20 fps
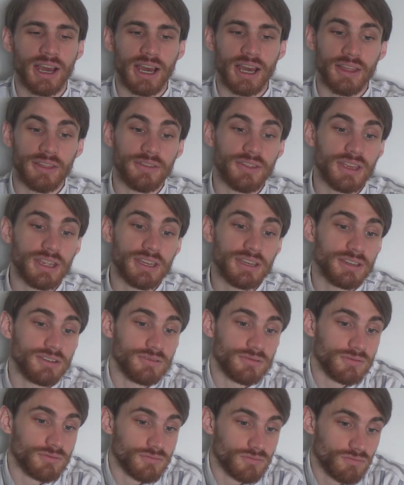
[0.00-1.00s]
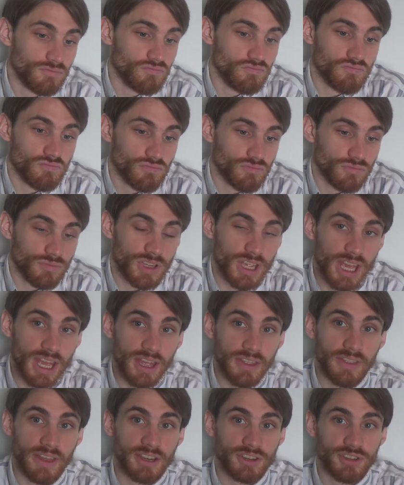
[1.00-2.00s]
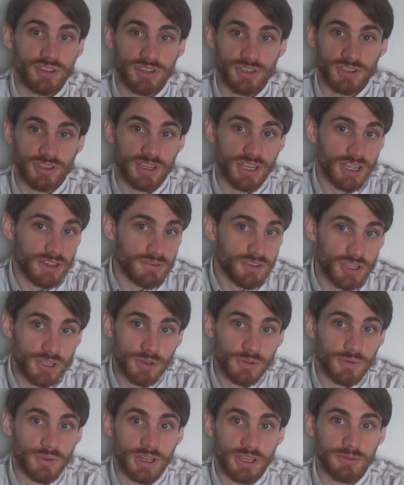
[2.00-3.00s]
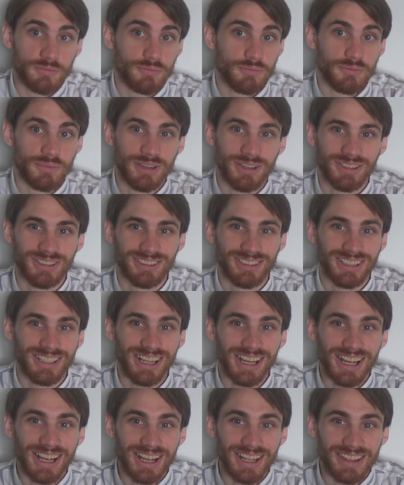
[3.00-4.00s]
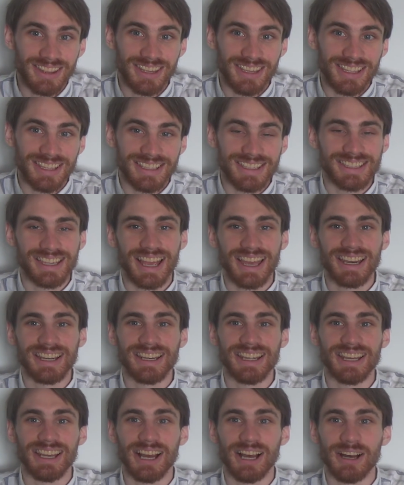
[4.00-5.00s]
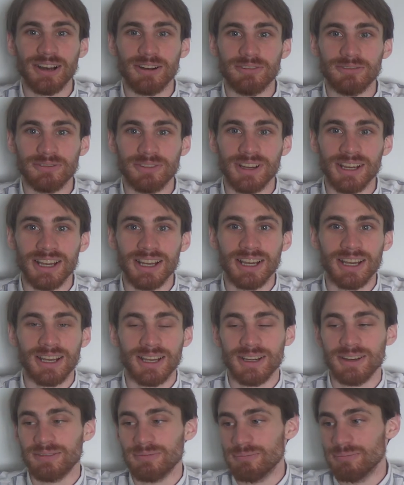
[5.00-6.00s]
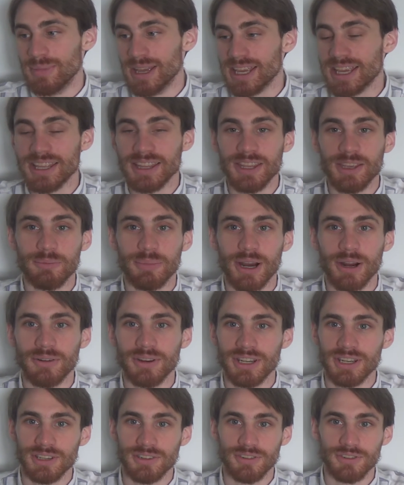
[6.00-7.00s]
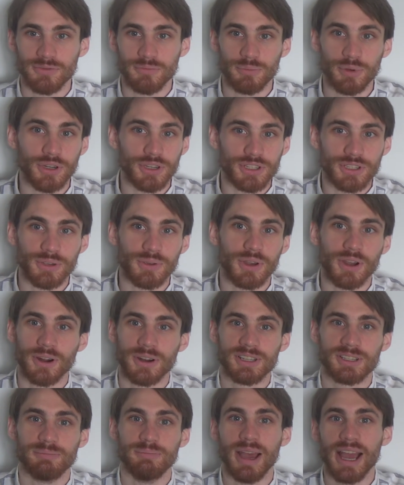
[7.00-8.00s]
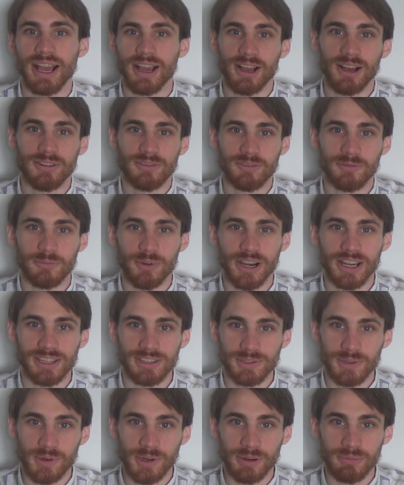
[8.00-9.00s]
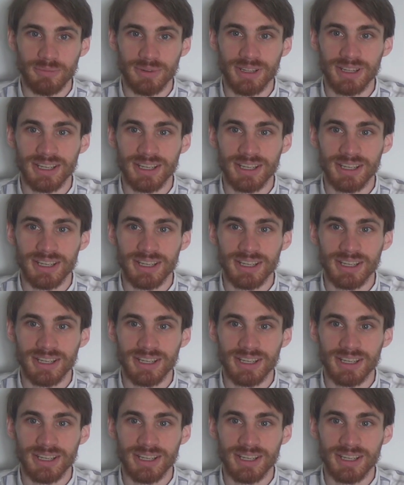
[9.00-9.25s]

then yeah, that just gives you the the insanity of making the opponent put two cards back off of Brainstorm.